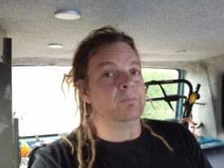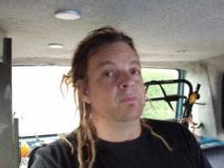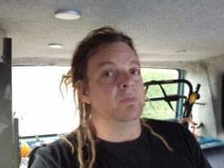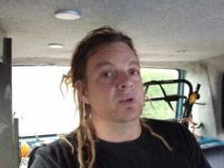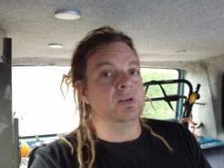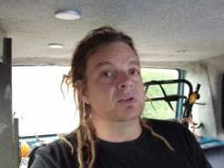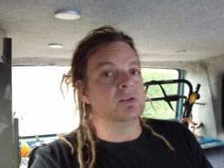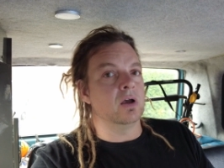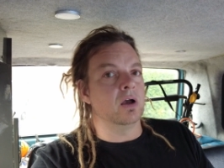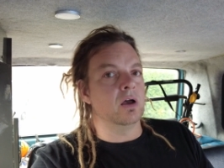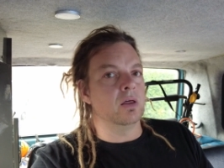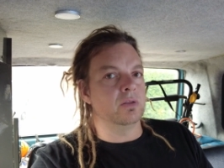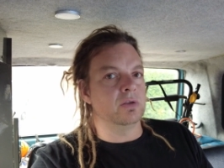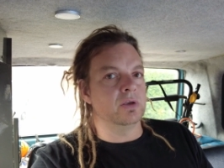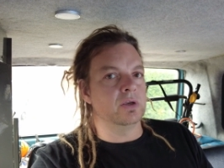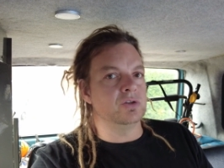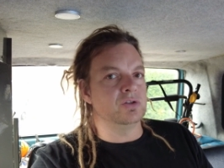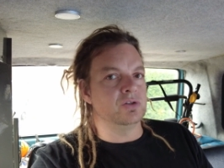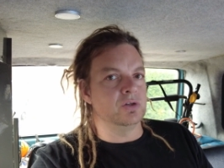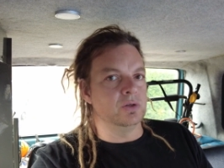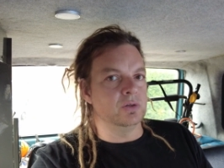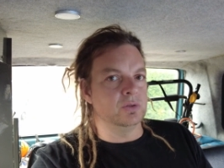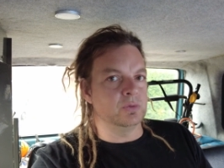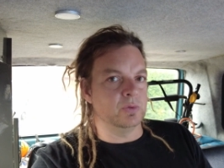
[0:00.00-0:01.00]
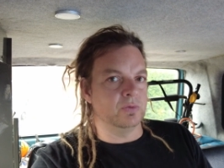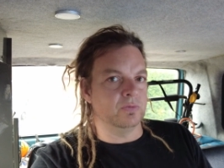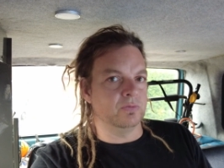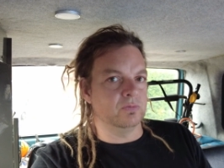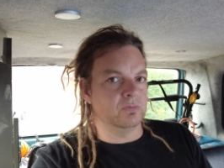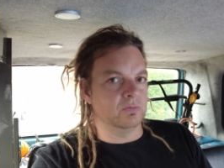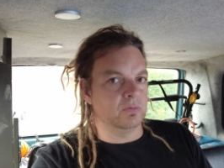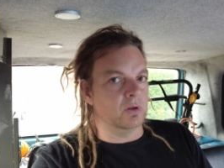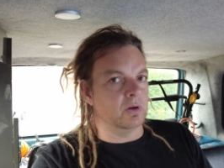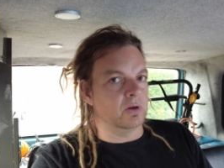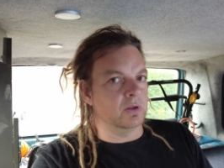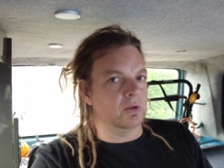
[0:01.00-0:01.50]
these are the issues we've
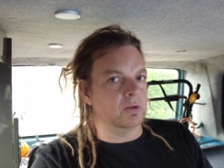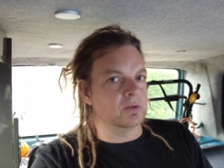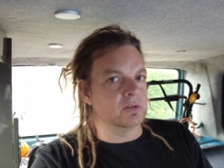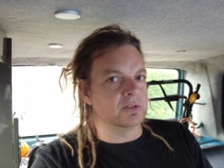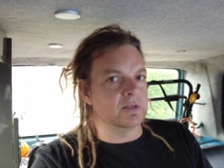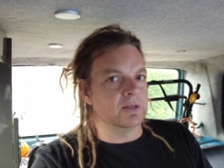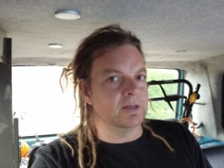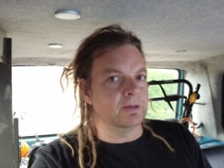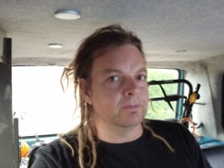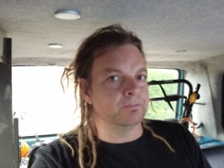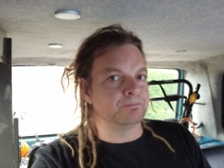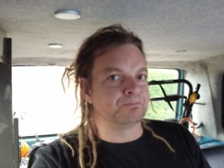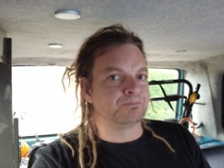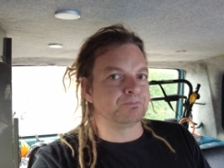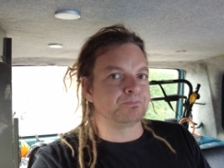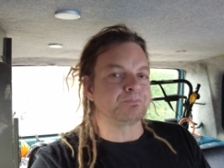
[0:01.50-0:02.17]
got to consider.